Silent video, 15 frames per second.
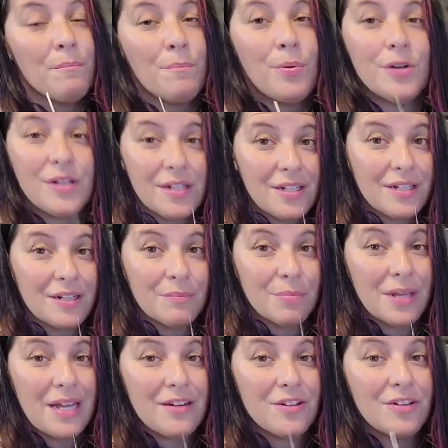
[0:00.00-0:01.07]
Put it in a
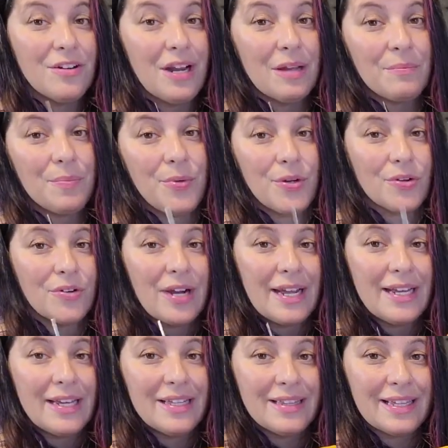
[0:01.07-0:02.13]
blender and
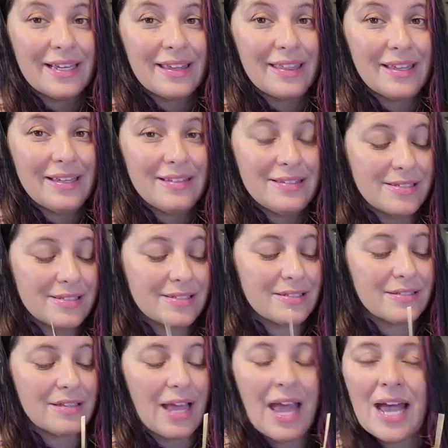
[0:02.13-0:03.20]
puree it like
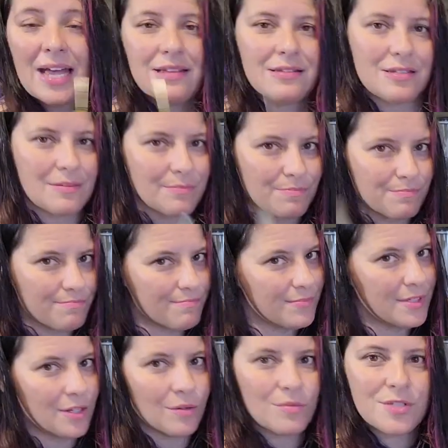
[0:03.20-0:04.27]
this. Add some,
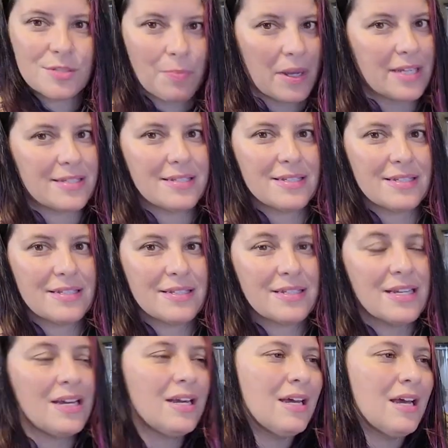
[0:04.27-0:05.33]
spices.
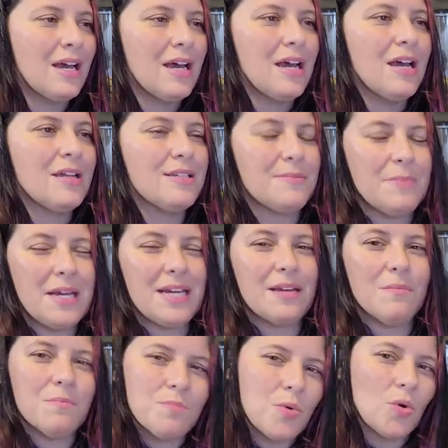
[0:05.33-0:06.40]
To make
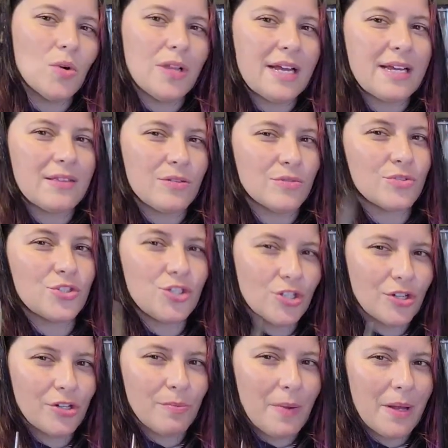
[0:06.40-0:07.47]
it more like those
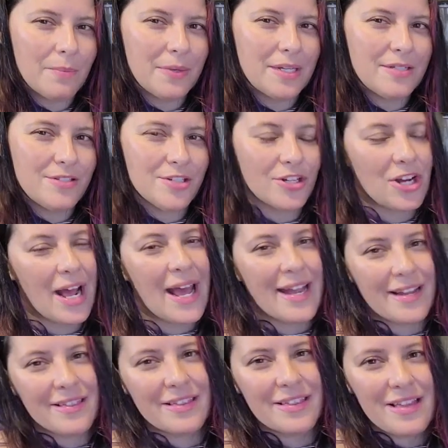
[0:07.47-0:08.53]
sugar pumpkins, you're going to
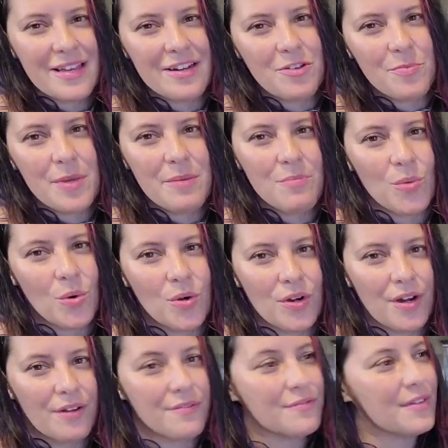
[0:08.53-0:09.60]
add a little bit more
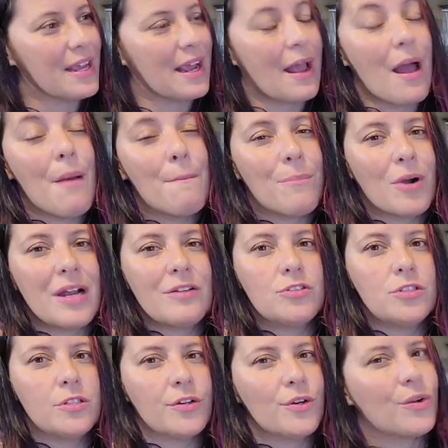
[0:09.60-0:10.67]
of like brown
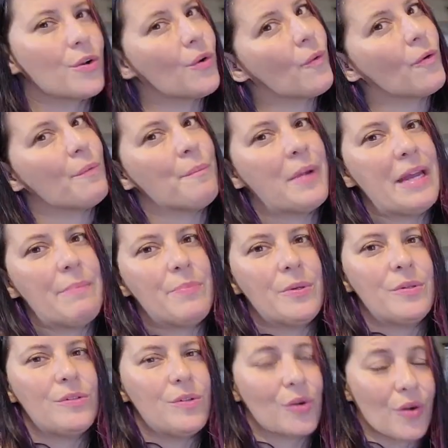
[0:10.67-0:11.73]
sugar or
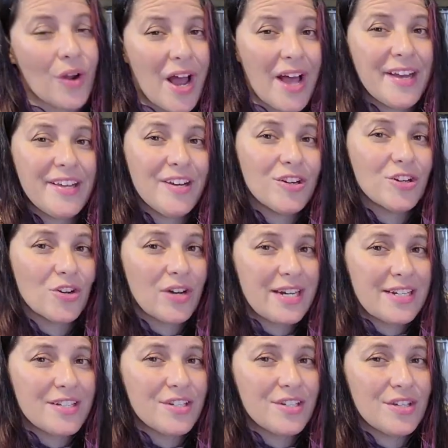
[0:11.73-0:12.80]
maple or honey are
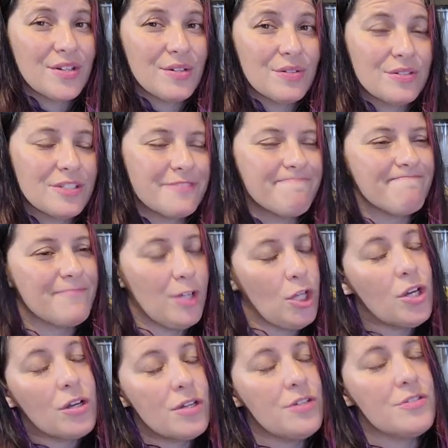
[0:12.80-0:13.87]
great to use.
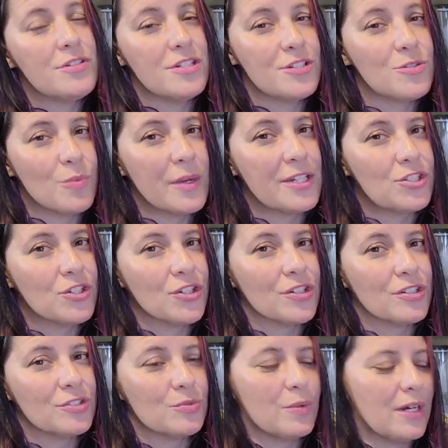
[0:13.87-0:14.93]
You can use just white
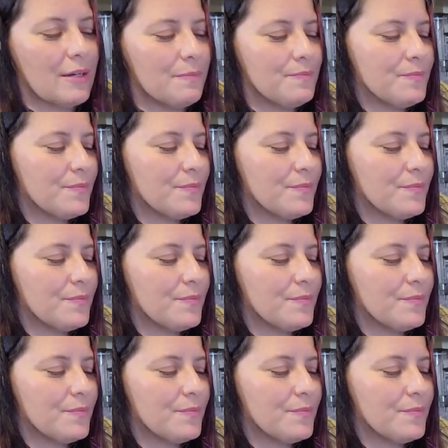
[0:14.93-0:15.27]
sugar as well.